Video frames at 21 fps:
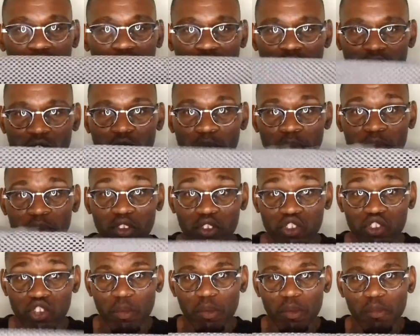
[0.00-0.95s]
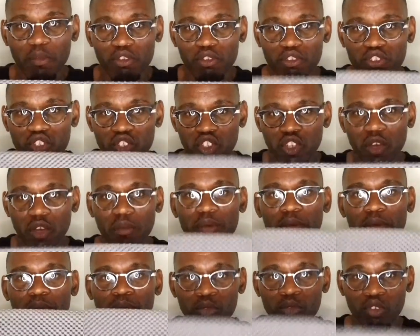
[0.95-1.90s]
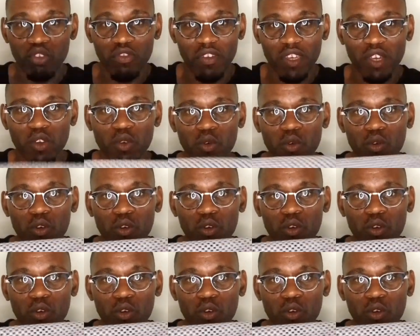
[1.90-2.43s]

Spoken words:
to stop moving